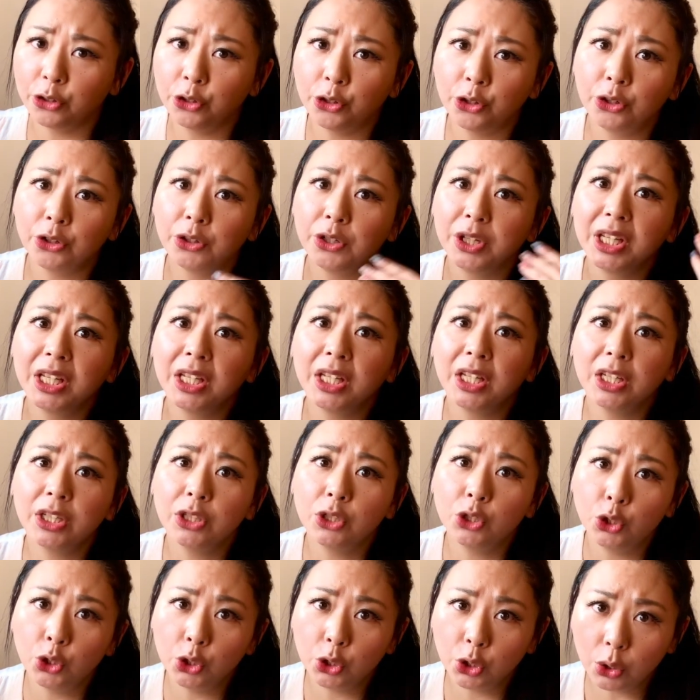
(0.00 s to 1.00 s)
could he
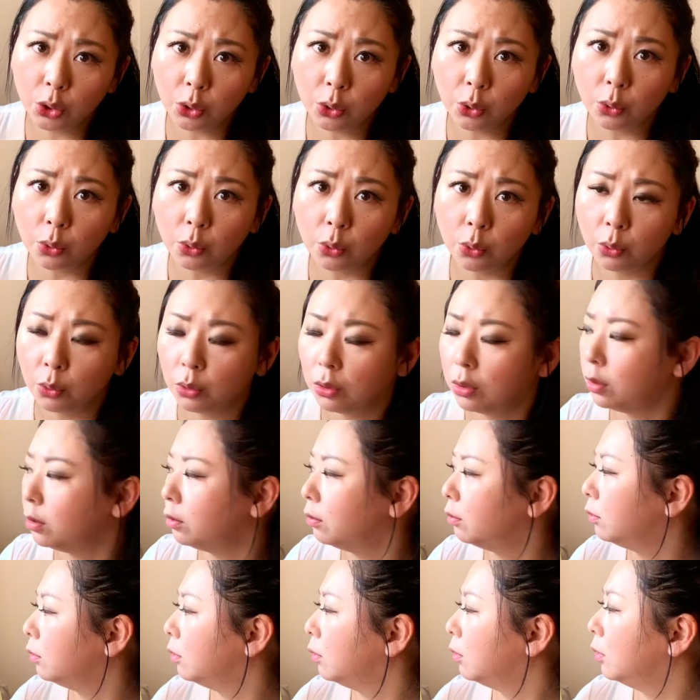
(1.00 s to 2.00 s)
do?
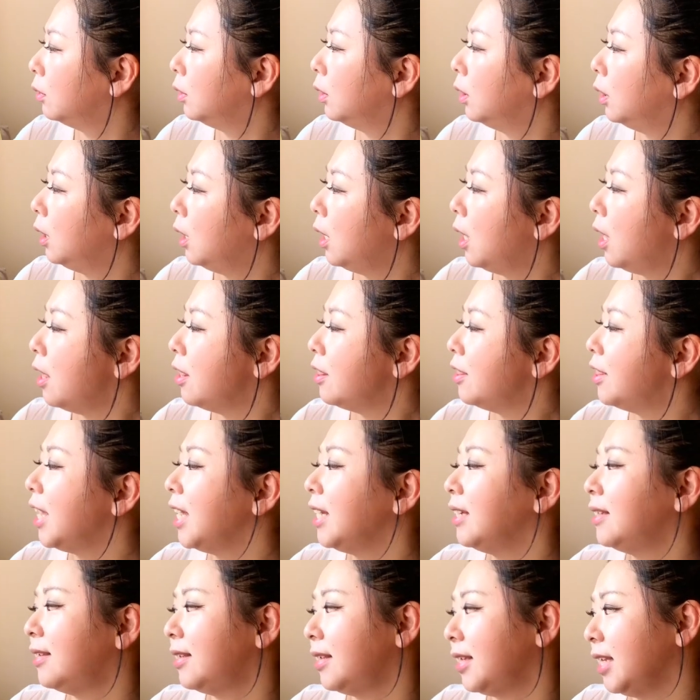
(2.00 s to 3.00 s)

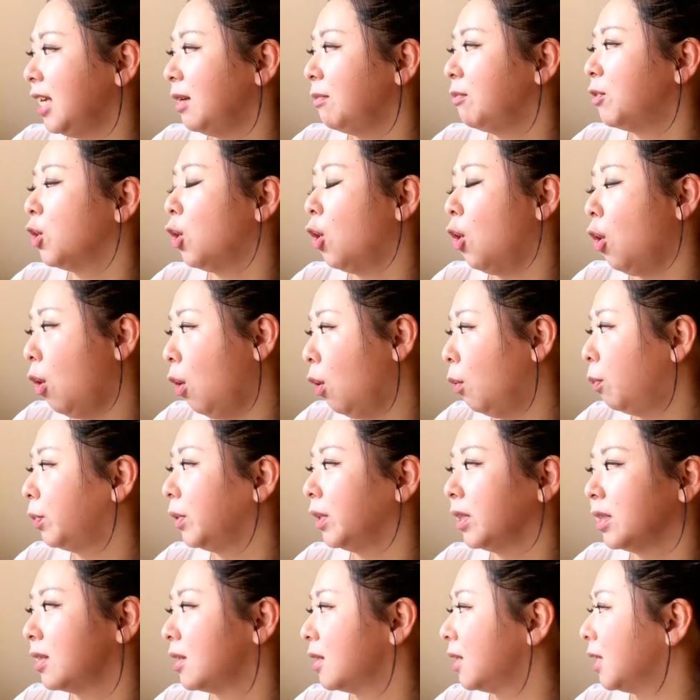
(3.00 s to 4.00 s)
They seemed
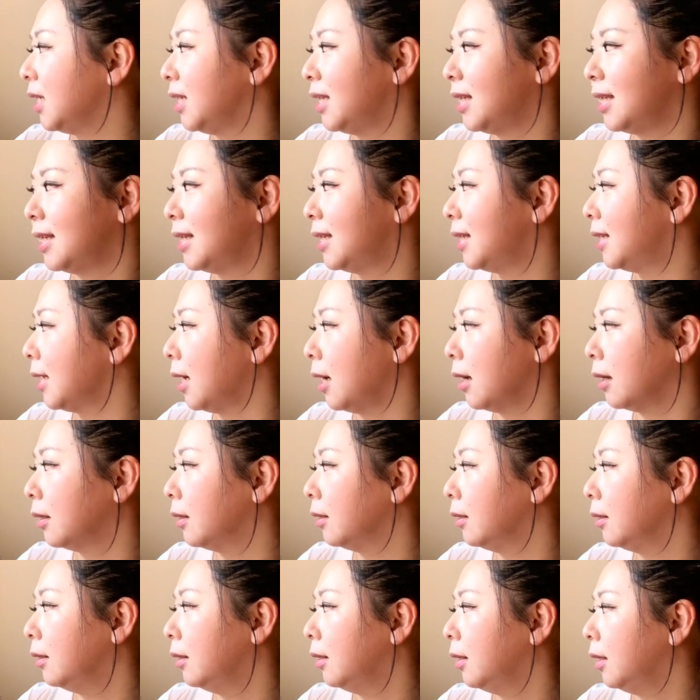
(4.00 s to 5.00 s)
hopelessly stuck,
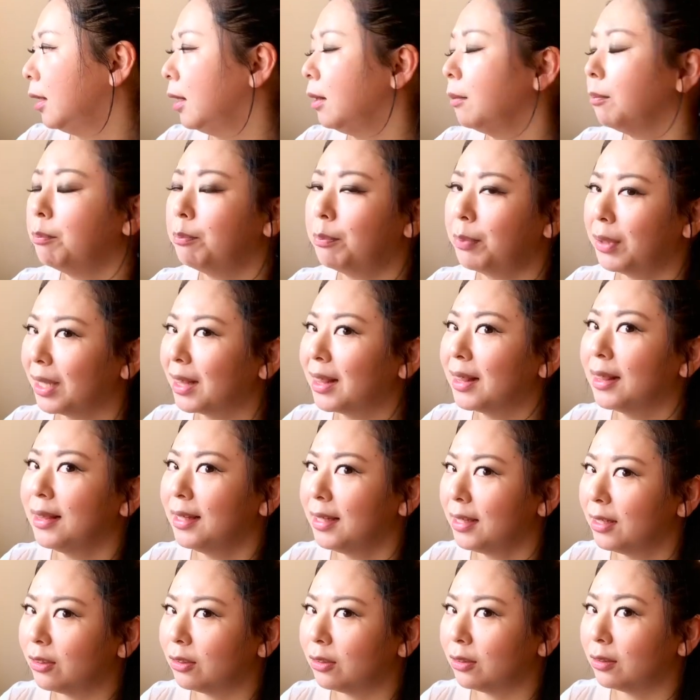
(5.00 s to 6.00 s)
but
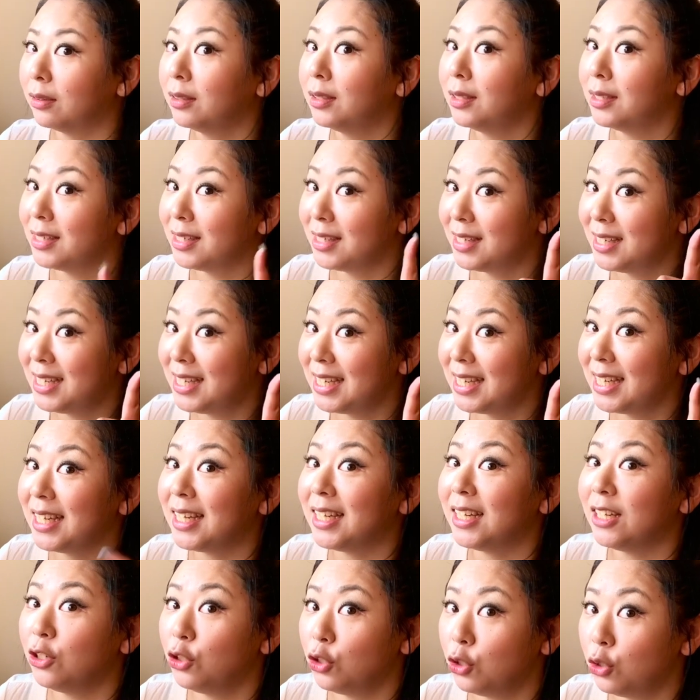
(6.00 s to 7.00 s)
little Dee
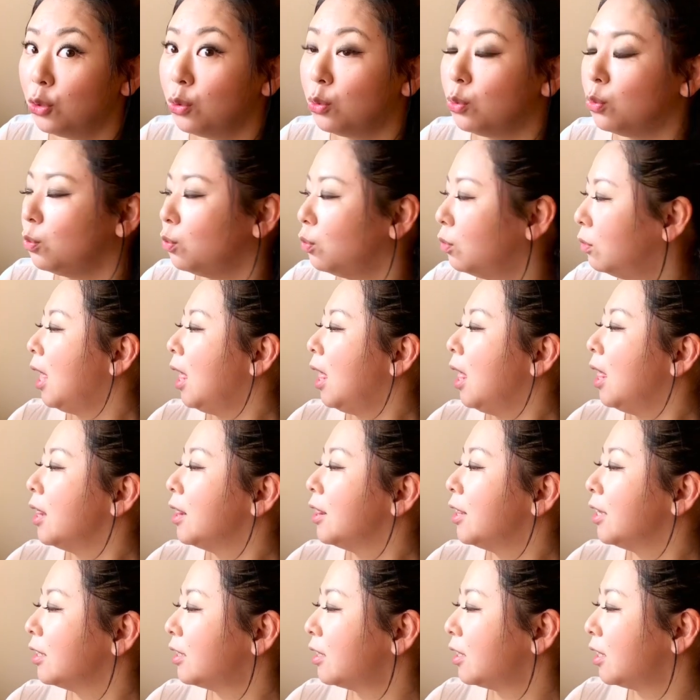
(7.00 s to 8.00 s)
knew.
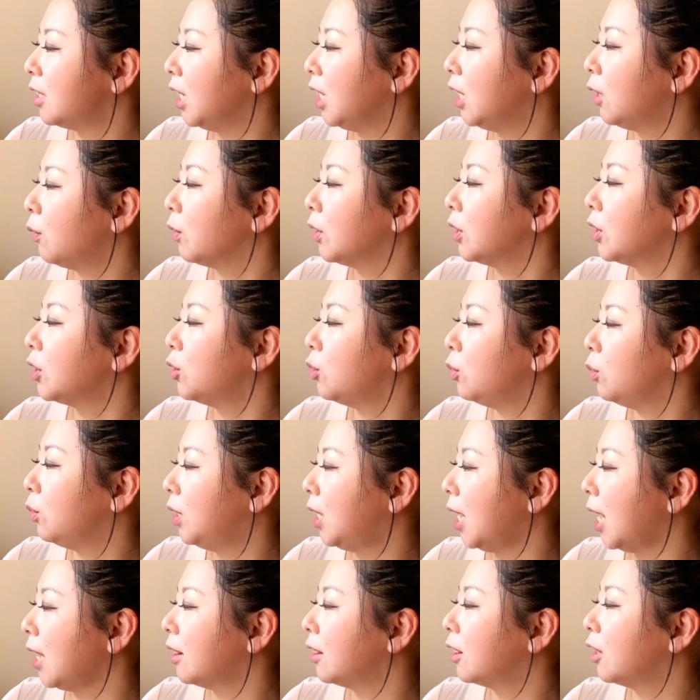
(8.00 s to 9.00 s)
The secret to
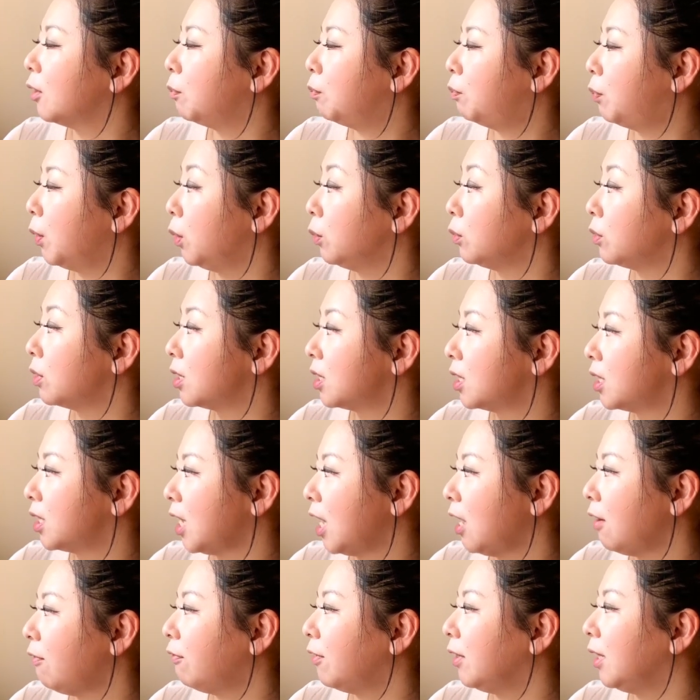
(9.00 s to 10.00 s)
get the boat
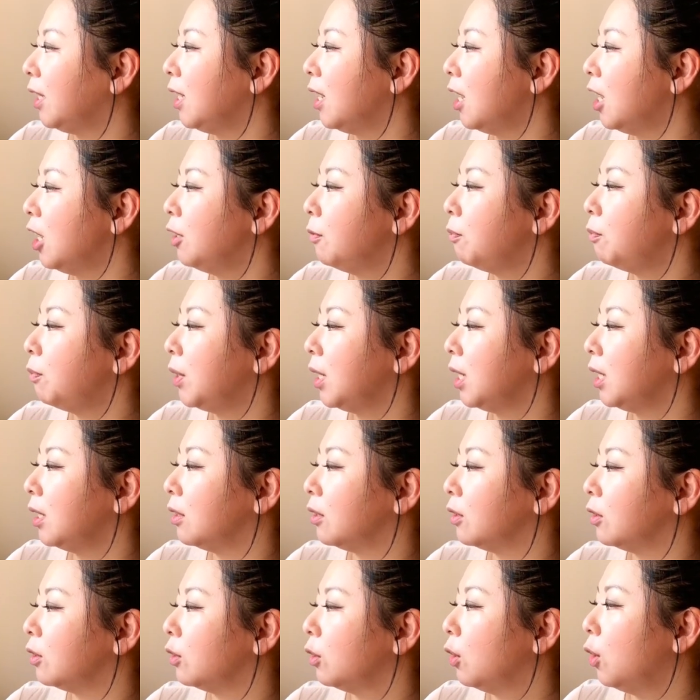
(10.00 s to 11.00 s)
safely
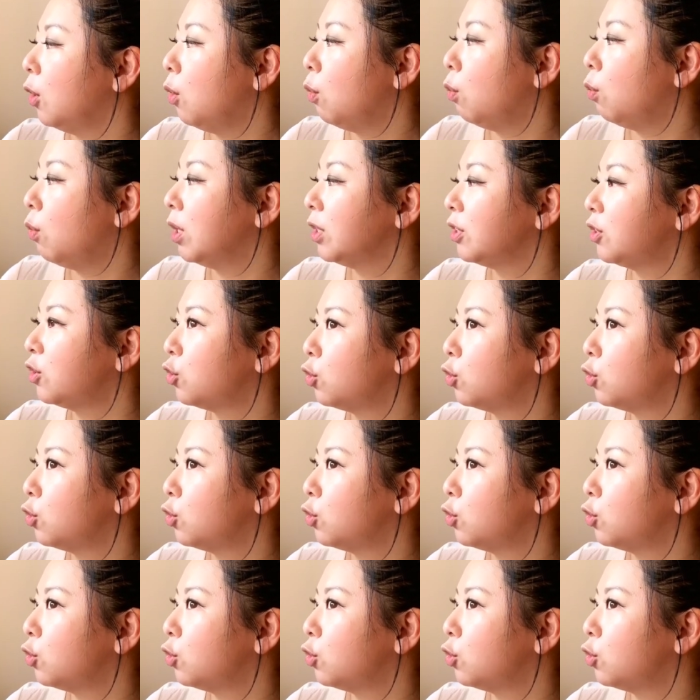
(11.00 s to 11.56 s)
unpinned was